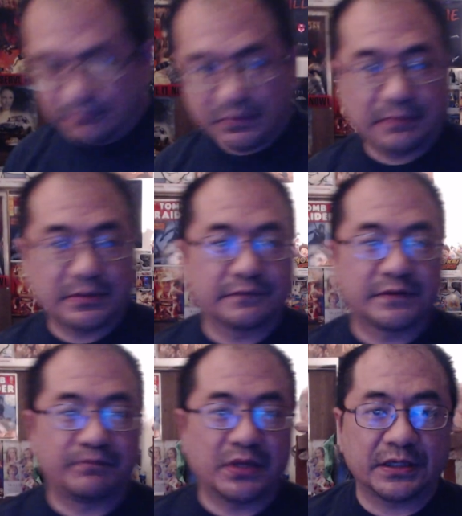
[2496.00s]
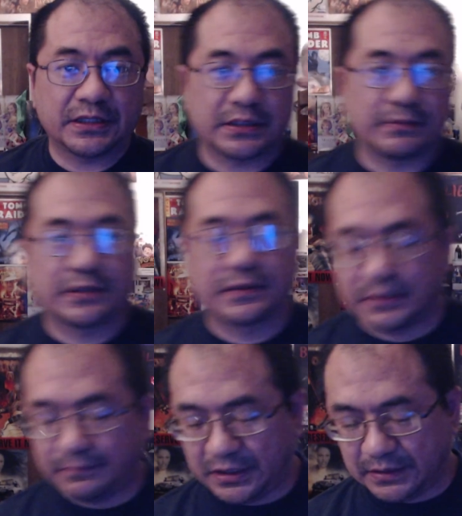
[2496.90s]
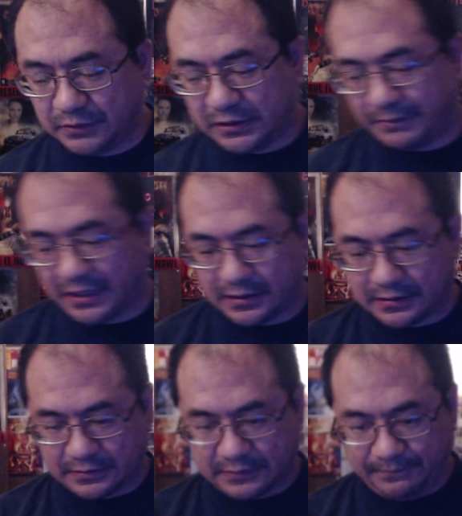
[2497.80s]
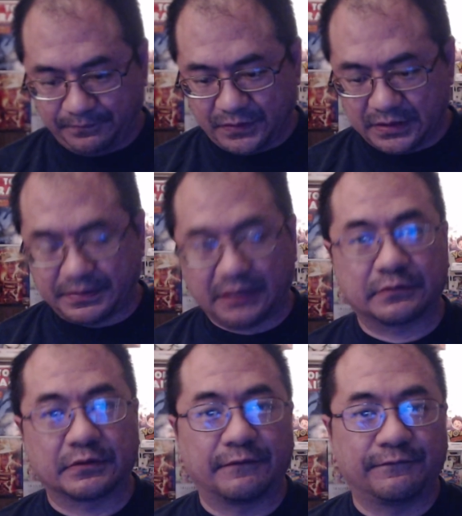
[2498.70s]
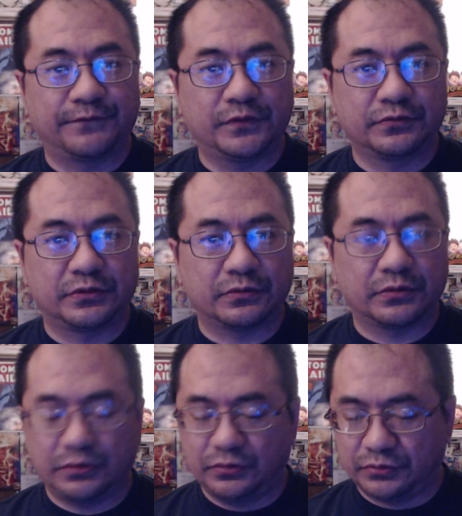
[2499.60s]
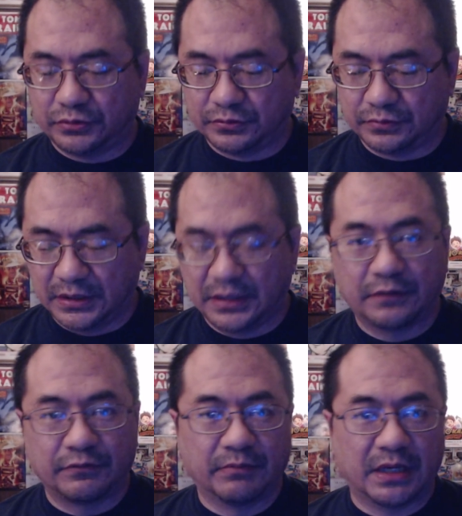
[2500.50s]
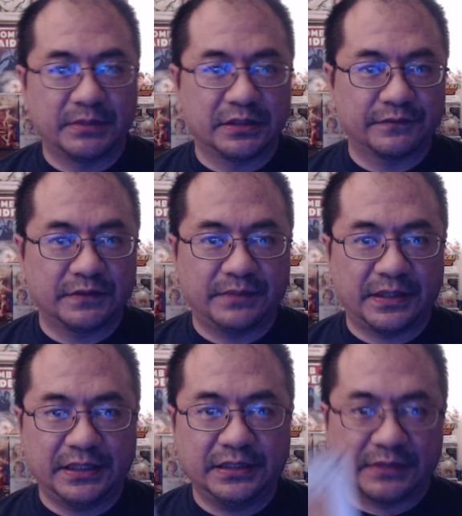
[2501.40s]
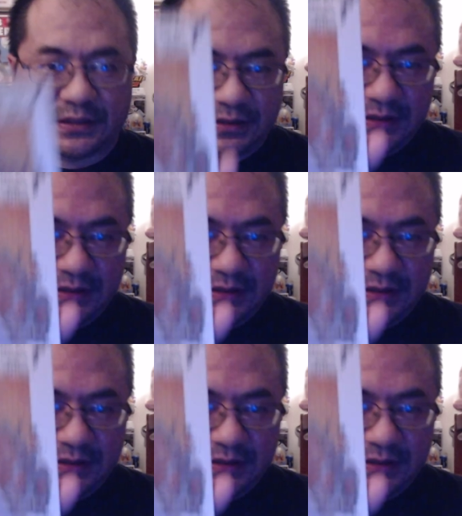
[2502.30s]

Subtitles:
remind me of the babe with the power of hoodoo. Remind me of the babe,